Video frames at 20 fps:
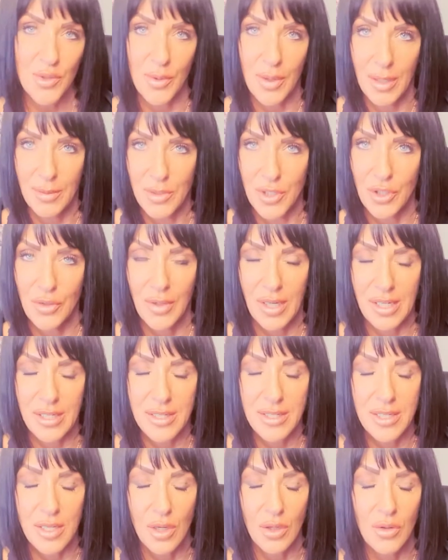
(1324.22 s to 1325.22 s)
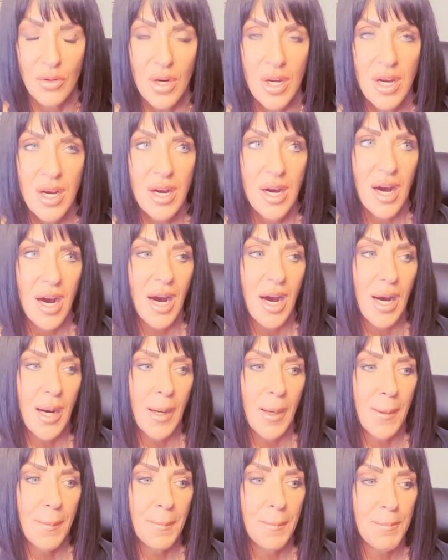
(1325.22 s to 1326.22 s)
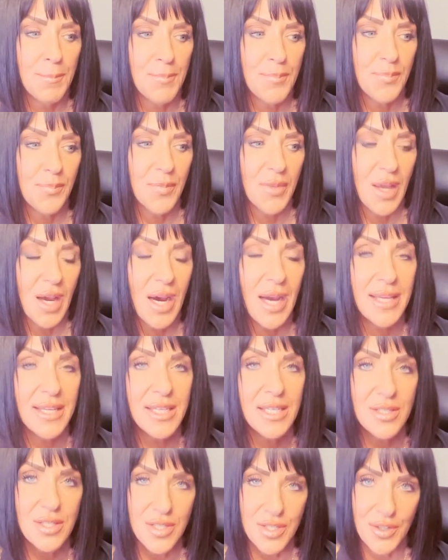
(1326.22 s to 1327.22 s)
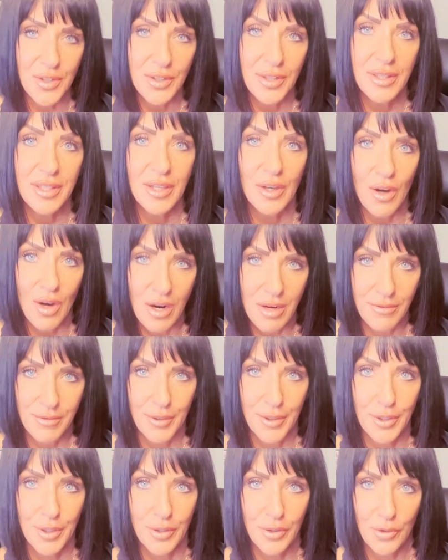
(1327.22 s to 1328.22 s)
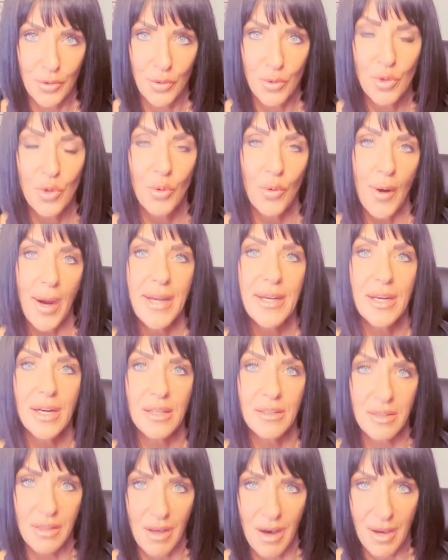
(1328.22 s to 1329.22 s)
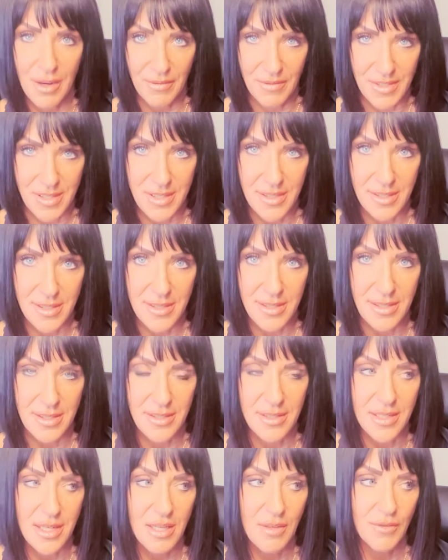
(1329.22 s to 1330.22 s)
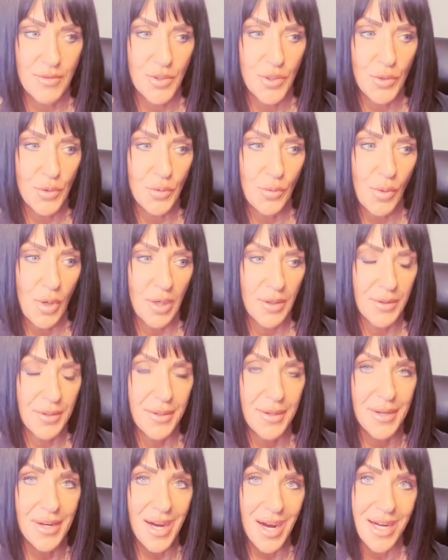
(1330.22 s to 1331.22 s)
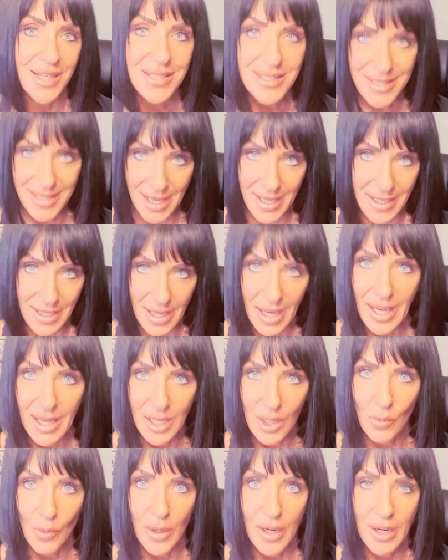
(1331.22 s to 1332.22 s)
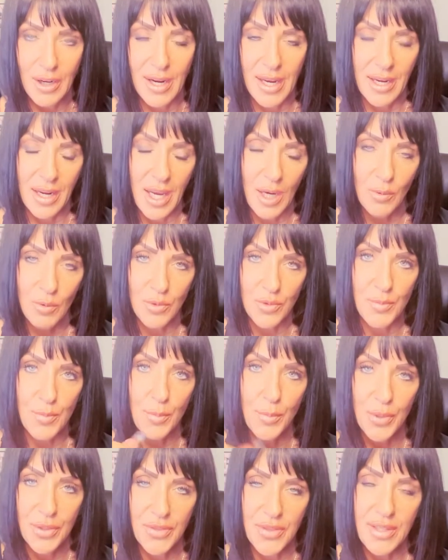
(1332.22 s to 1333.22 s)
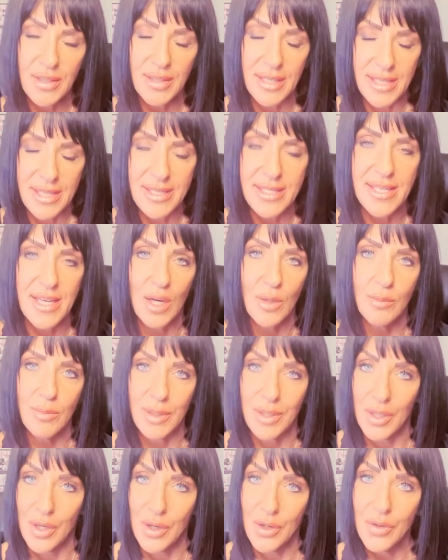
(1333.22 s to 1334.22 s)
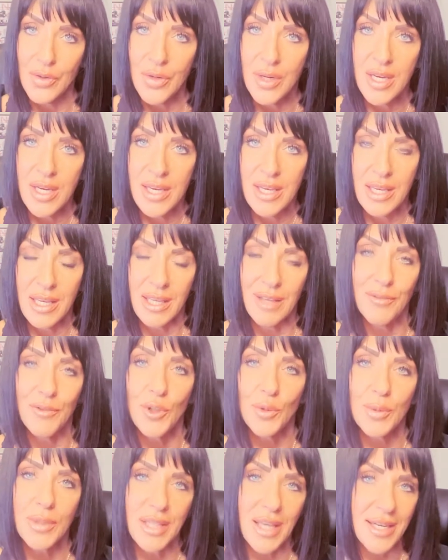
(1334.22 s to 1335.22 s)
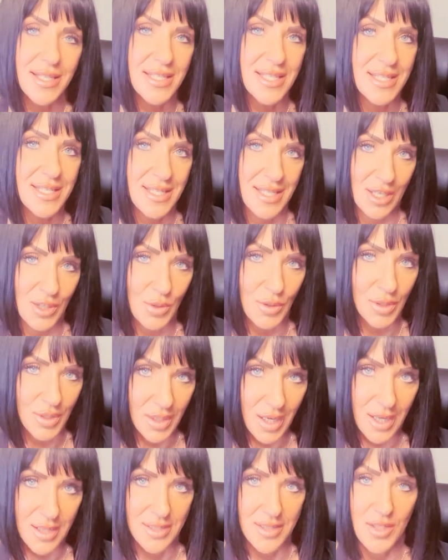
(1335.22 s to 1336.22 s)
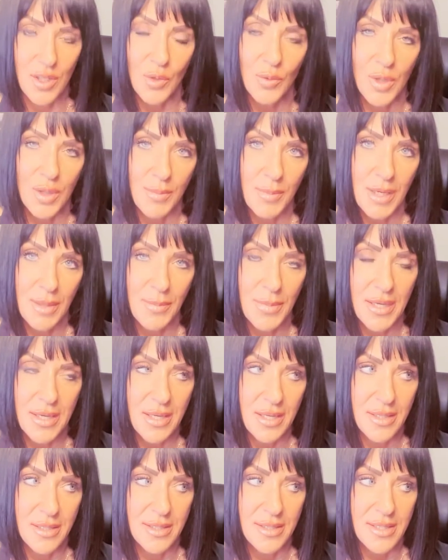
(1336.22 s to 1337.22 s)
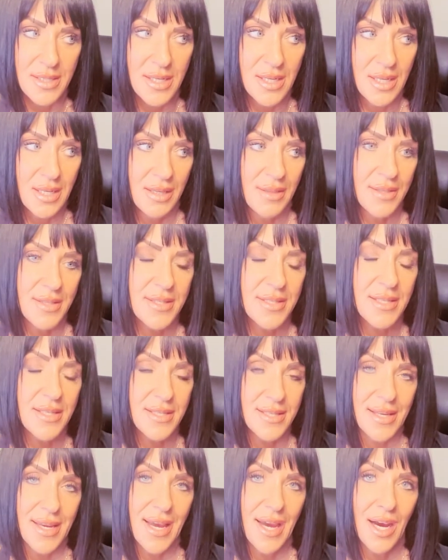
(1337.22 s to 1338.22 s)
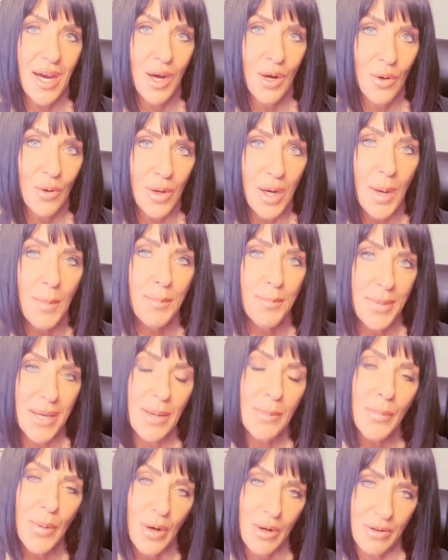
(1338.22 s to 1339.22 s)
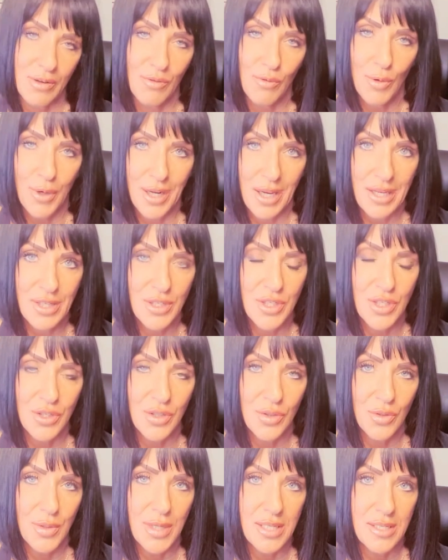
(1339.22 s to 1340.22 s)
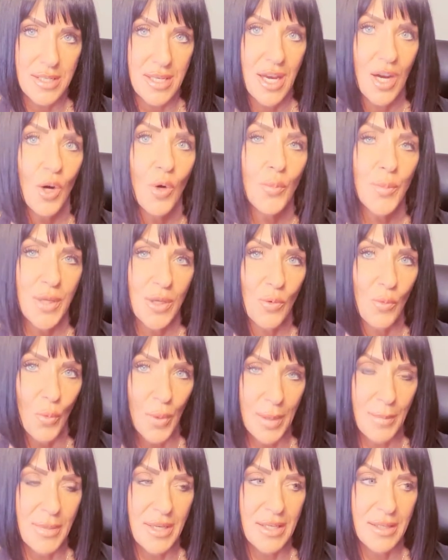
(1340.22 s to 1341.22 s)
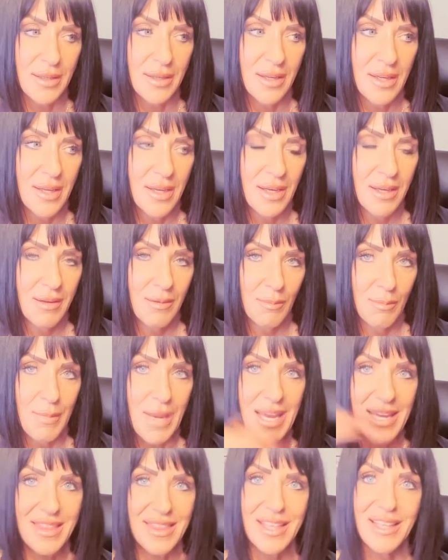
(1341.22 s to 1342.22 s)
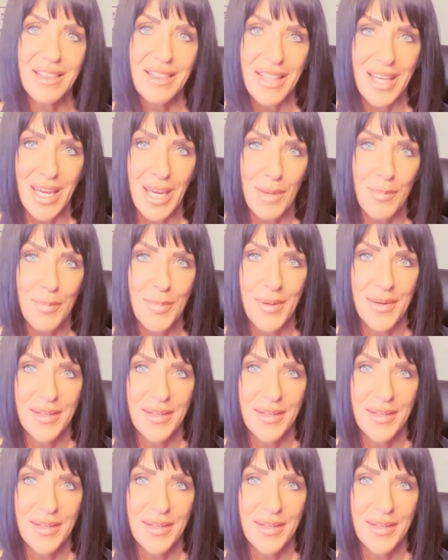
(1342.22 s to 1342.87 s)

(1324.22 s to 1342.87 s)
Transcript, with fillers: what I'm doing. So um, I can certainly offer you quite a lot of assistance if you are not getting anywhere. And I will put the links down below if you would like to schedule a consult with me because this is now a big part of what I do is helping women make the leap